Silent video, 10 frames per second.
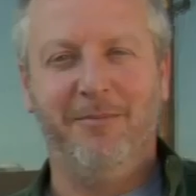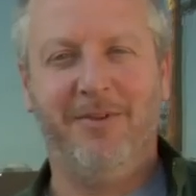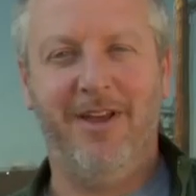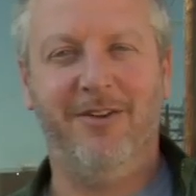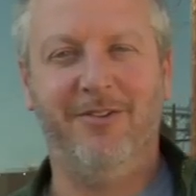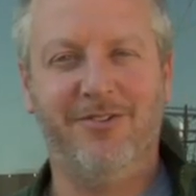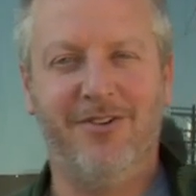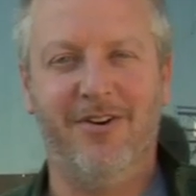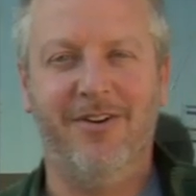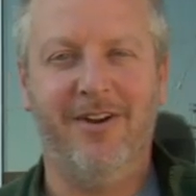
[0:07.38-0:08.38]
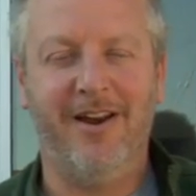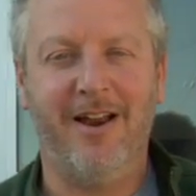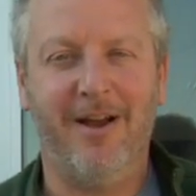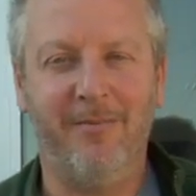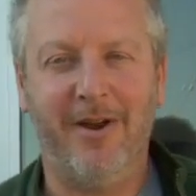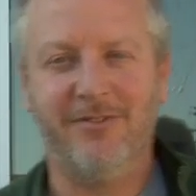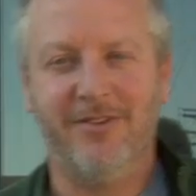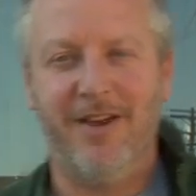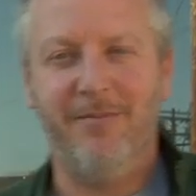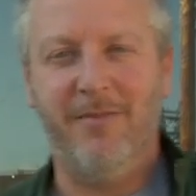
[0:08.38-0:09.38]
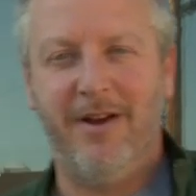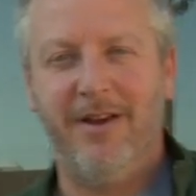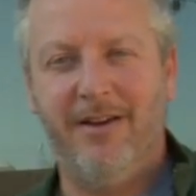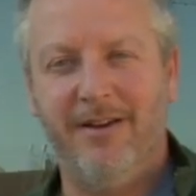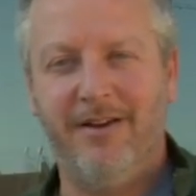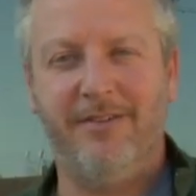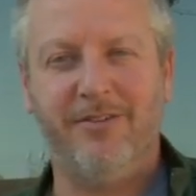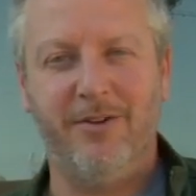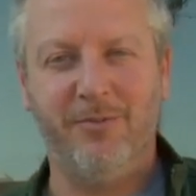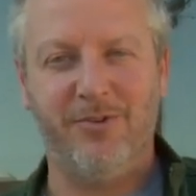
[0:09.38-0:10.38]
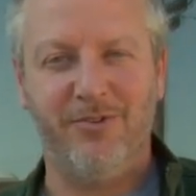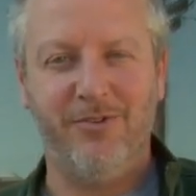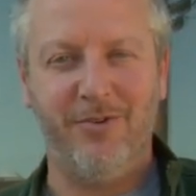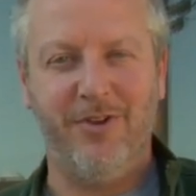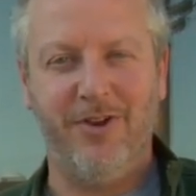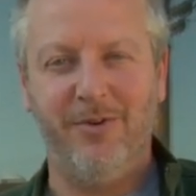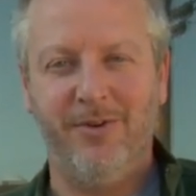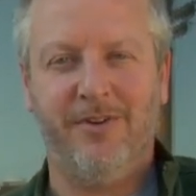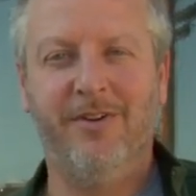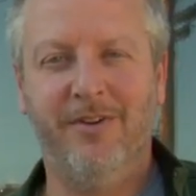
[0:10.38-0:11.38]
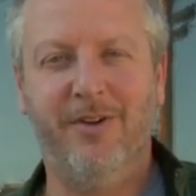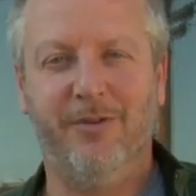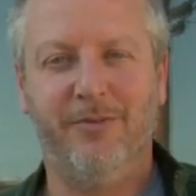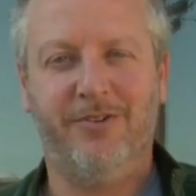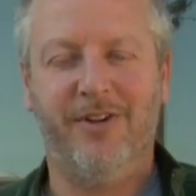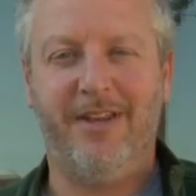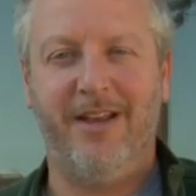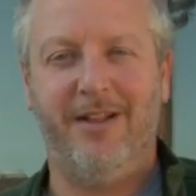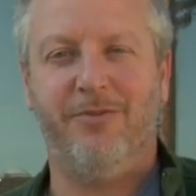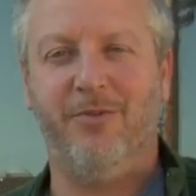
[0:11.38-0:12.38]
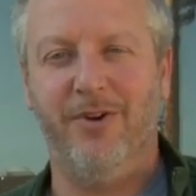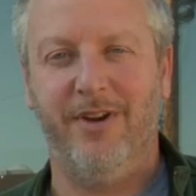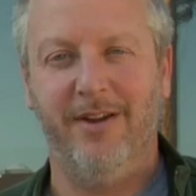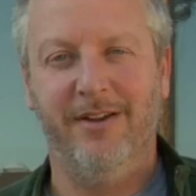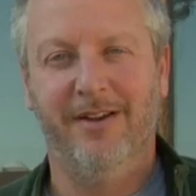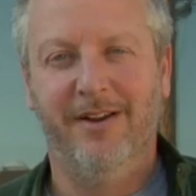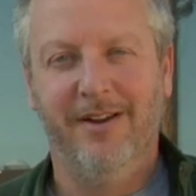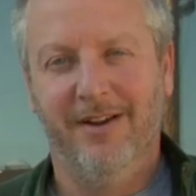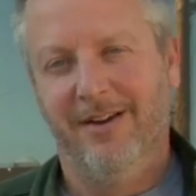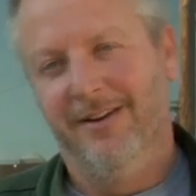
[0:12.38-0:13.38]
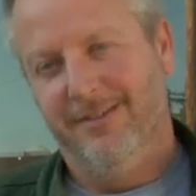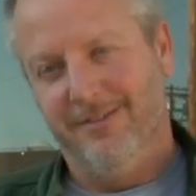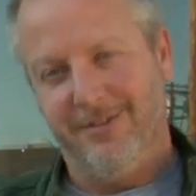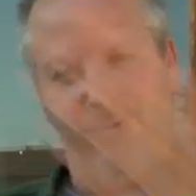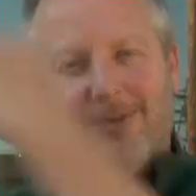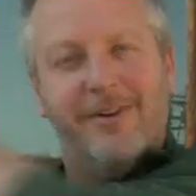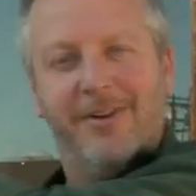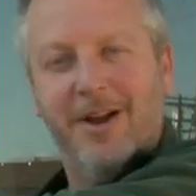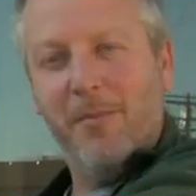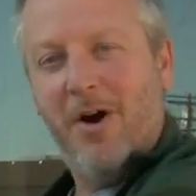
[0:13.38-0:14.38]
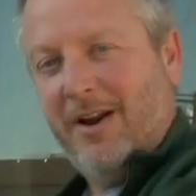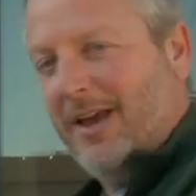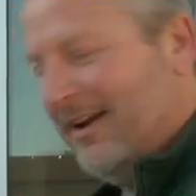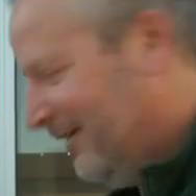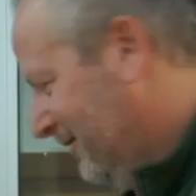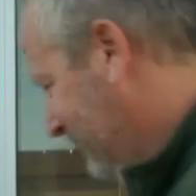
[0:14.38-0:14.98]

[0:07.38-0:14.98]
I'm Daniel Stern, and I'm outside my sculpture studio in Culver City, California. So come on in.